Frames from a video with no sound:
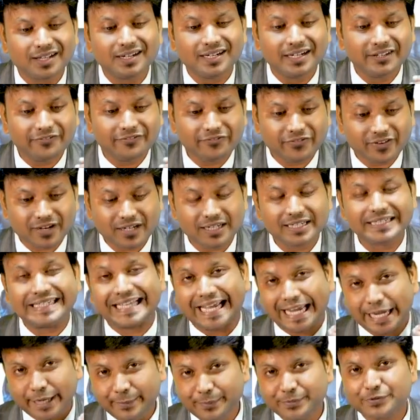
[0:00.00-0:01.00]
are the different
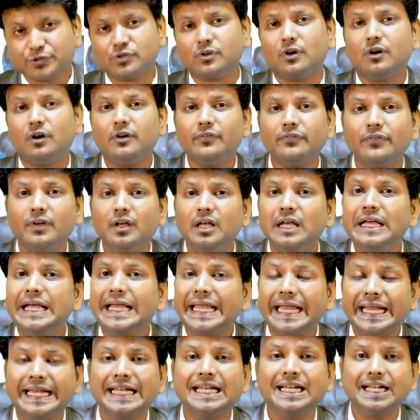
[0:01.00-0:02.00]
types of
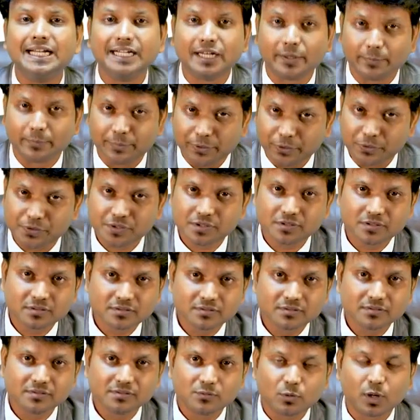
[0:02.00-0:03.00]
indolent
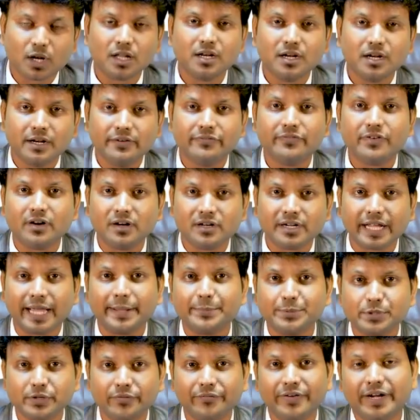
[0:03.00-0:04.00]
abuse. What are the different
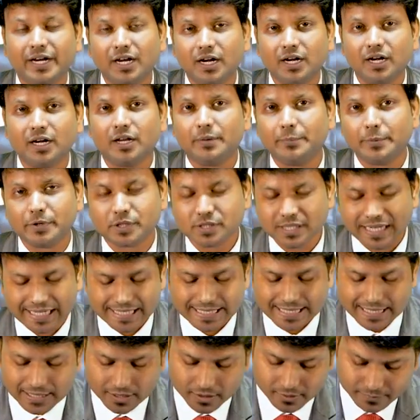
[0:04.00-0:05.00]
types of indolent abuse?
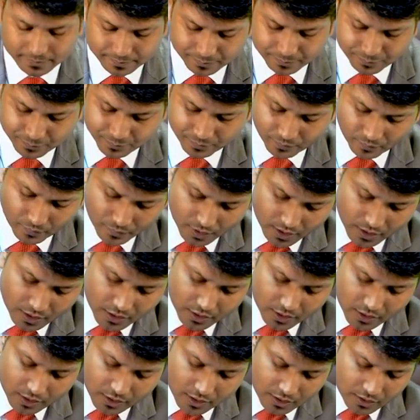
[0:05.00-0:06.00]
Let's learn.
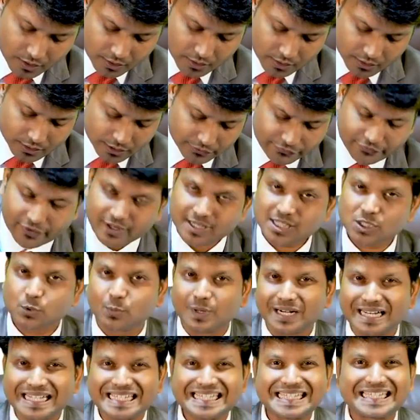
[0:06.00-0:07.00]
The first
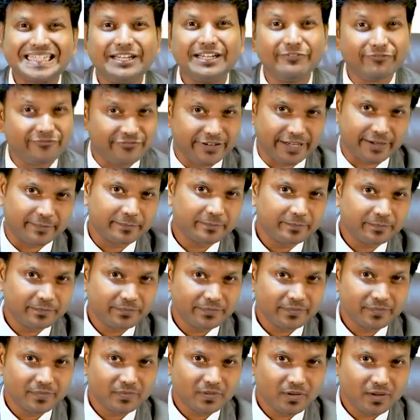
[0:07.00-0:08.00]
one is sniffing.
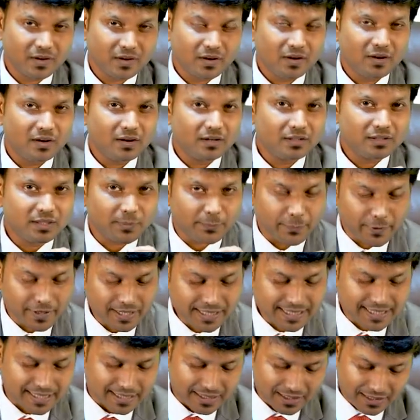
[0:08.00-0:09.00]
The
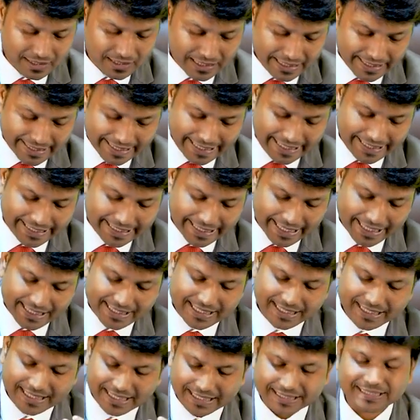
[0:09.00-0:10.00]
person, he
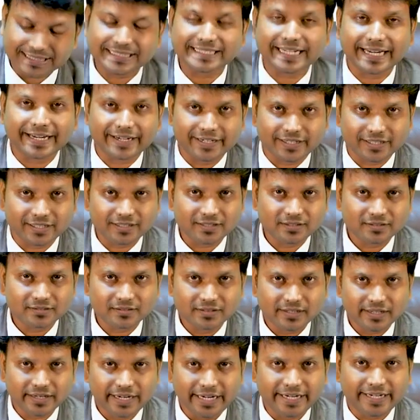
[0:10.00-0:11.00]
takes a container,
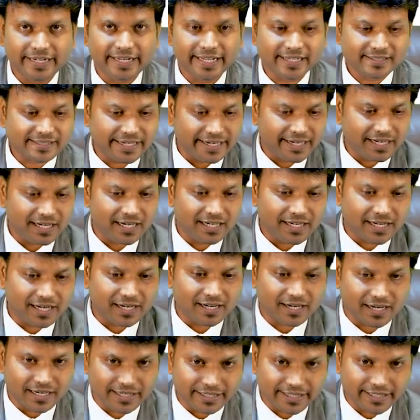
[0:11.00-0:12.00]
he takes an inhalant in
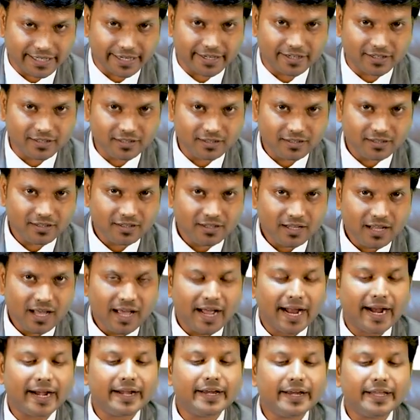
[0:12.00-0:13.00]
a container
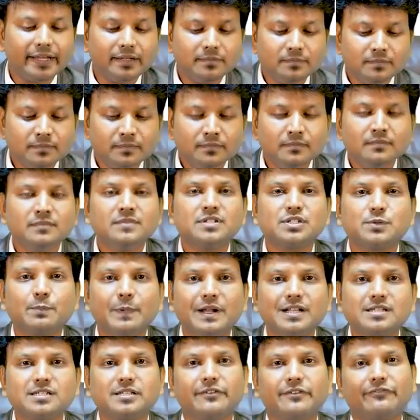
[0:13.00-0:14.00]
and he
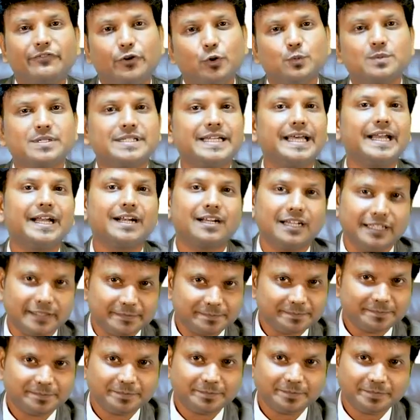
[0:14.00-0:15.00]
smells the fumes directly.